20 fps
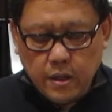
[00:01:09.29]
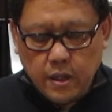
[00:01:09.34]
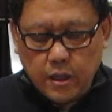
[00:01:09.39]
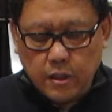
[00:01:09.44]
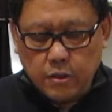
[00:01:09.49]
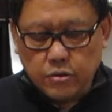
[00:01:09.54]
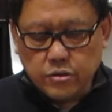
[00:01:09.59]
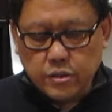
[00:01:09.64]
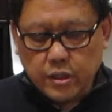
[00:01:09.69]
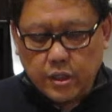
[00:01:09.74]

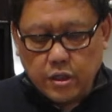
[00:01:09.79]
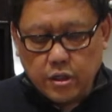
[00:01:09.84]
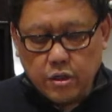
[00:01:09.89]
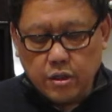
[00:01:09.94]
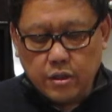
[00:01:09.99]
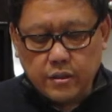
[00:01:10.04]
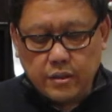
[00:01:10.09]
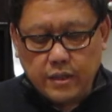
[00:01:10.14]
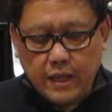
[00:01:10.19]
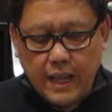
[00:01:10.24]
looks like
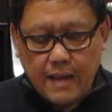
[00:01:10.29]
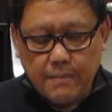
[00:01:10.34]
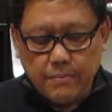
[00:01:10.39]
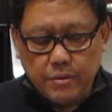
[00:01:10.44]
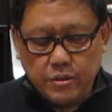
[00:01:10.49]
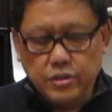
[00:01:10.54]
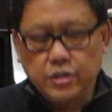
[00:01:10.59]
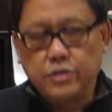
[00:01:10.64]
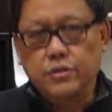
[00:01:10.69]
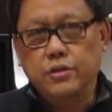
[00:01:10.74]
cooked
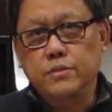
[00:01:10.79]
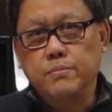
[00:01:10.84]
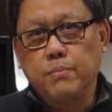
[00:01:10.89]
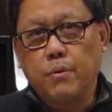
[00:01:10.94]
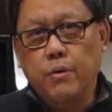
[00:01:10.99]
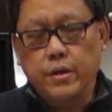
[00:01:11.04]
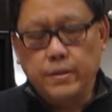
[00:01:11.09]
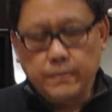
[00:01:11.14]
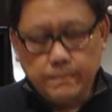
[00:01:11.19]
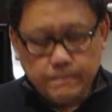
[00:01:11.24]
cabbage at this
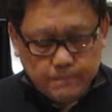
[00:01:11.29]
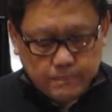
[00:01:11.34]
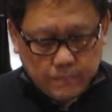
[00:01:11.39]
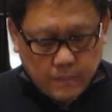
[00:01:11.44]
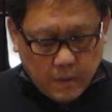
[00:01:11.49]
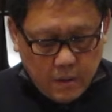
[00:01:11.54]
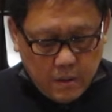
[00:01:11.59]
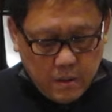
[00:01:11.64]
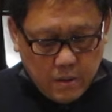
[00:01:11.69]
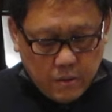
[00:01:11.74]
point.
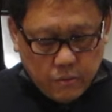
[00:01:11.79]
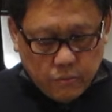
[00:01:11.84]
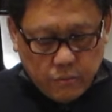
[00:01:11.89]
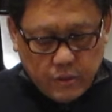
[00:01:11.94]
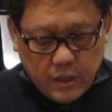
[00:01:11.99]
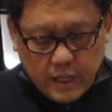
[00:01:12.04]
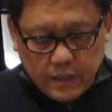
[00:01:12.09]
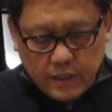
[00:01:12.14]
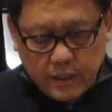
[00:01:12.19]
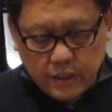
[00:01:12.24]

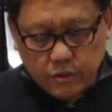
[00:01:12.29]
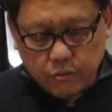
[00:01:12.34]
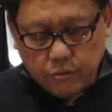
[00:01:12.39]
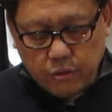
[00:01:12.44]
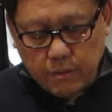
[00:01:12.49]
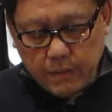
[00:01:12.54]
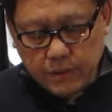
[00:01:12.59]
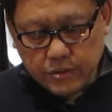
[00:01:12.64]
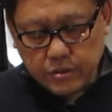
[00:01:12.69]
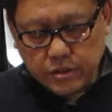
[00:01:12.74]
We add that to
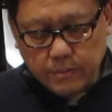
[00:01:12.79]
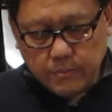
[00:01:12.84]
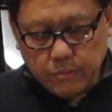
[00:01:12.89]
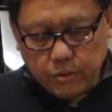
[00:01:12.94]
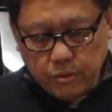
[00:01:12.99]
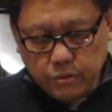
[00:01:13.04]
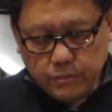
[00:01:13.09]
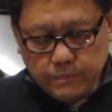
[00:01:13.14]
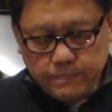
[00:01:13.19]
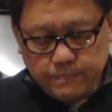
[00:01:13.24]
our mixing
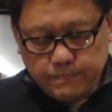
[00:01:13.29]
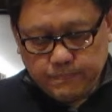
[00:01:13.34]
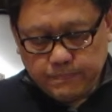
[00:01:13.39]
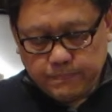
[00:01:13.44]
bowl,